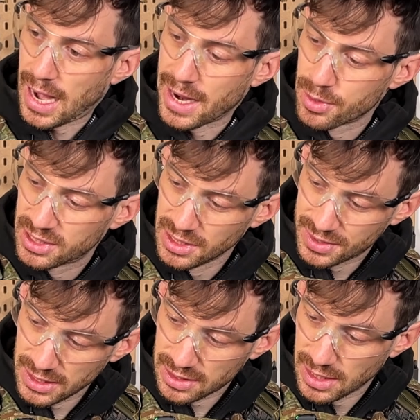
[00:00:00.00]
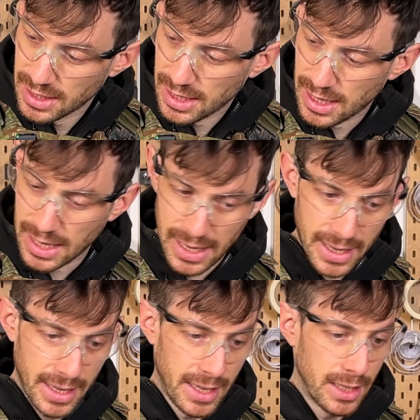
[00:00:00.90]
I received it,
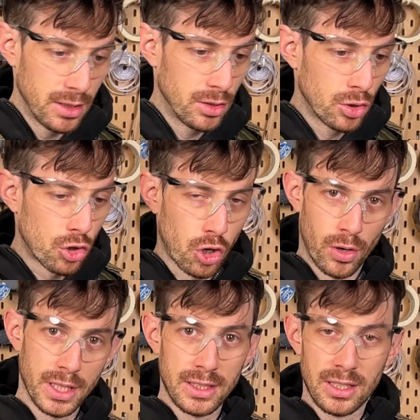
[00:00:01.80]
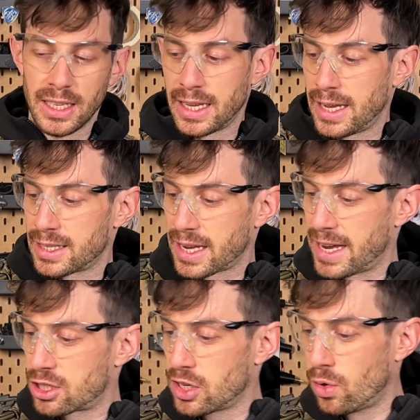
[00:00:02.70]
I shot it, and
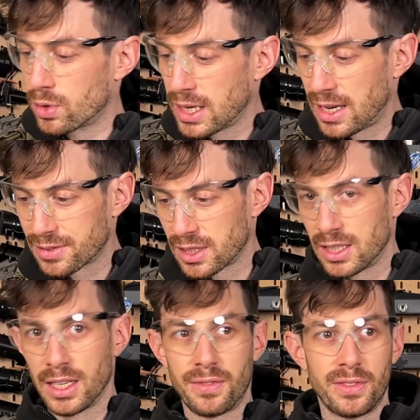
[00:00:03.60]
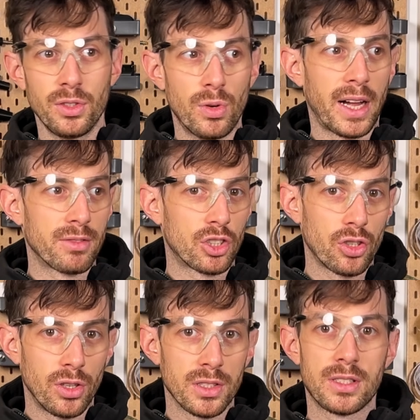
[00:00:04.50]
actually only after a few hundred
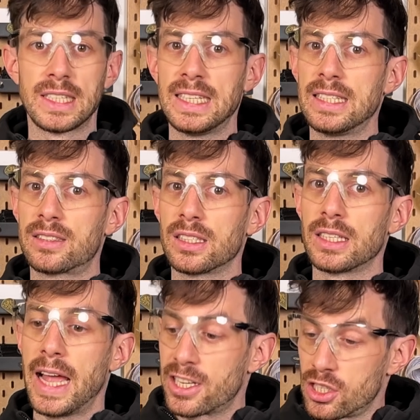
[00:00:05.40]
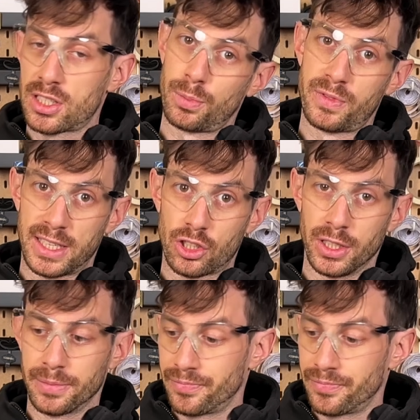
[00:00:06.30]
shots, it actually stopped functioning.